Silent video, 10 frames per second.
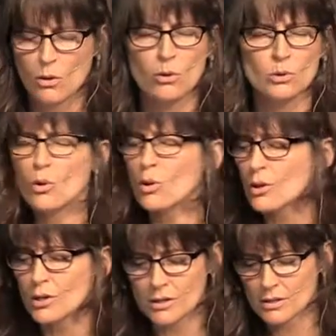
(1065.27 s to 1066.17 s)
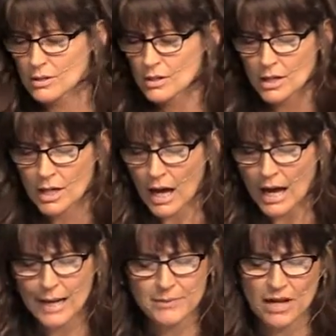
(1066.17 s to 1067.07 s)
Oh Lord,
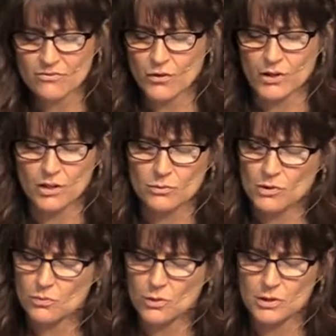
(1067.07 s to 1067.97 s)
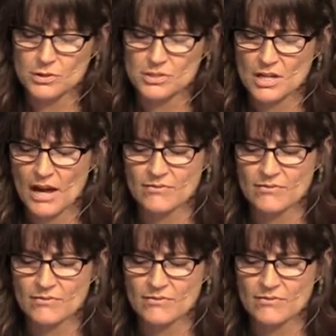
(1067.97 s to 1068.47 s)
I'm not very good with words.